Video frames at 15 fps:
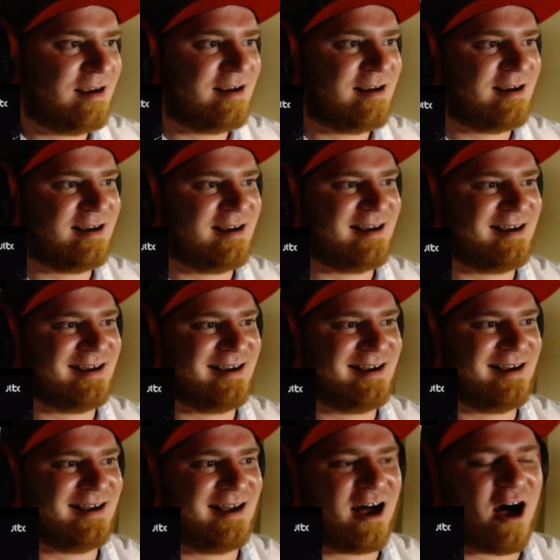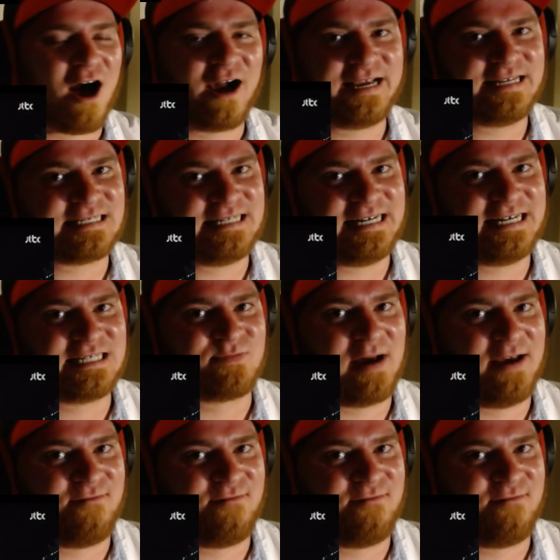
Uh, August D is my